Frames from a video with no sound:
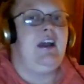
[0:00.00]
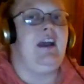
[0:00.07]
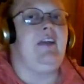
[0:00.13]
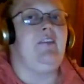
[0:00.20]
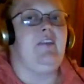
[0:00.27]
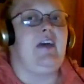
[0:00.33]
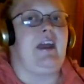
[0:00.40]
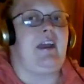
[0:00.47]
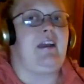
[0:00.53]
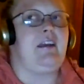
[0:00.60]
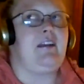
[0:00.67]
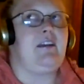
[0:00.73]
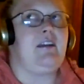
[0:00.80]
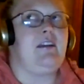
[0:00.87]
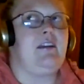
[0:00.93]
and like
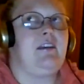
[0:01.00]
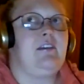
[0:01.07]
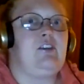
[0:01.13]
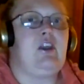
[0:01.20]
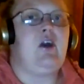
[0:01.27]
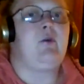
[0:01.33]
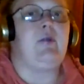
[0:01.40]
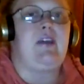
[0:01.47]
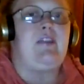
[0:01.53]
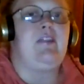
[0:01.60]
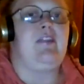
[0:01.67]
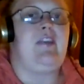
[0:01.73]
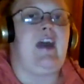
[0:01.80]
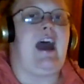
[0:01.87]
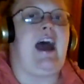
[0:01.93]

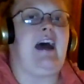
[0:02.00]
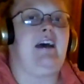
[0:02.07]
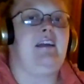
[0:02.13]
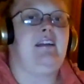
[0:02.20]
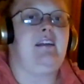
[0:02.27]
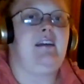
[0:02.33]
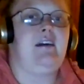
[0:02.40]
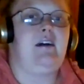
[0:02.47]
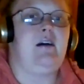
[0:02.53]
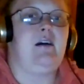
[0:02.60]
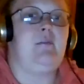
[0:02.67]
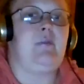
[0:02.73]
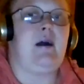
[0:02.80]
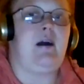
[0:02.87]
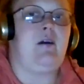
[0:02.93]
knowing that
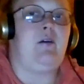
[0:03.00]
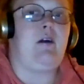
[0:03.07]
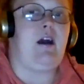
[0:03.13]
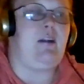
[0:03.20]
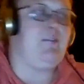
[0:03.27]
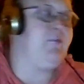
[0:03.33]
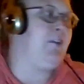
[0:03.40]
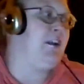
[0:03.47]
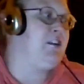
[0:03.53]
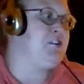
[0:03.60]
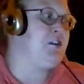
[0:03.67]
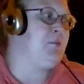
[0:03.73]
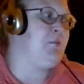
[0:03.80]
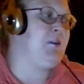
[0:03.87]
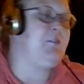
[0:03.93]
about our
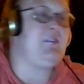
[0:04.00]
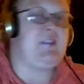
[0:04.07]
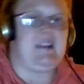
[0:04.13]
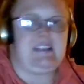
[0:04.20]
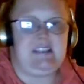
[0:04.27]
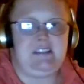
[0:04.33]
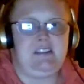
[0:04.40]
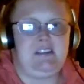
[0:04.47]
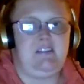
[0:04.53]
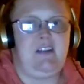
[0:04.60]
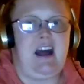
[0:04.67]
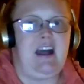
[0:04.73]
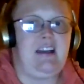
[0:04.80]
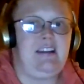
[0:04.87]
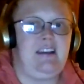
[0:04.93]
friendship, whatever, that says a
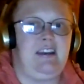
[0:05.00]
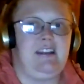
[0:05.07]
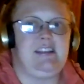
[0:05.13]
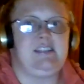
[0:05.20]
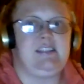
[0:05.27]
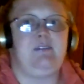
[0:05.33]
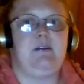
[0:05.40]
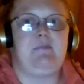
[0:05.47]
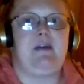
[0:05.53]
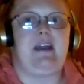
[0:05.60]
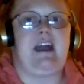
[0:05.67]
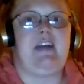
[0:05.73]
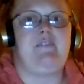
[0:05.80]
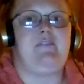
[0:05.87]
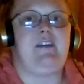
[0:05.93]
lot. And so I'm like,
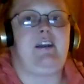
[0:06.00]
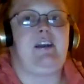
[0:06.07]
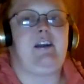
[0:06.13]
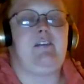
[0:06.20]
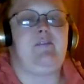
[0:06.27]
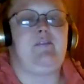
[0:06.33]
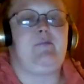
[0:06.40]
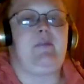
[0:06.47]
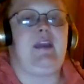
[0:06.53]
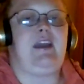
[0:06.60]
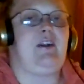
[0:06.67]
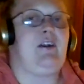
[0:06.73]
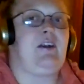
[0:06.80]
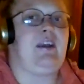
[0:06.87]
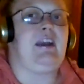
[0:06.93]
I figure if me and
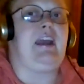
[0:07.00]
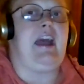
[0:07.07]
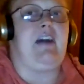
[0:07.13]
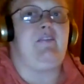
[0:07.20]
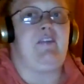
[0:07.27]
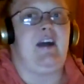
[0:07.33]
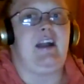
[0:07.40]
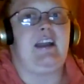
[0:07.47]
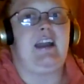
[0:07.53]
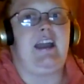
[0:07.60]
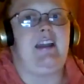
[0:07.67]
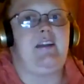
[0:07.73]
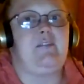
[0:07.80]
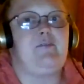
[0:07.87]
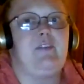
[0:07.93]
her can have that
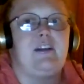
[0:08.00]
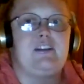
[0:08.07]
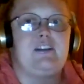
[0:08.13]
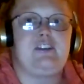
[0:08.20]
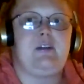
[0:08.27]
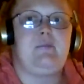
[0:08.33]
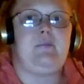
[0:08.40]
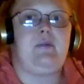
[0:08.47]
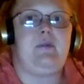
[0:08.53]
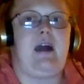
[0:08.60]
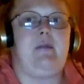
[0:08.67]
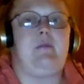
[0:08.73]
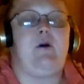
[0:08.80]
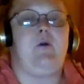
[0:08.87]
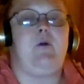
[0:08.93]
kind of friendship,
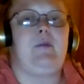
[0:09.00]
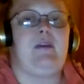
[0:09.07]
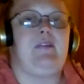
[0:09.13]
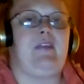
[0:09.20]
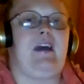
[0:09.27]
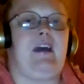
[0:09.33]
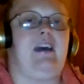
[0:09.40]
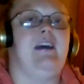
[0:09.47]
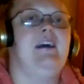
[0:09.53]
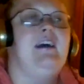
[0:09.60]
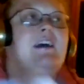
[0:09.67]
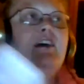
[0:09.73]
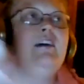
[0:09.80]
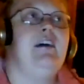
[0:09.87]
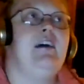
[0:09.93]
I'm hoping that
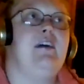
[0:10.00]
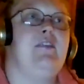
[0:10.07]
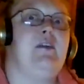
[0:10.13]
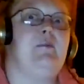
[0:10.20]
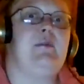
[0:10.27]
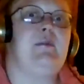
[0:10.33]
the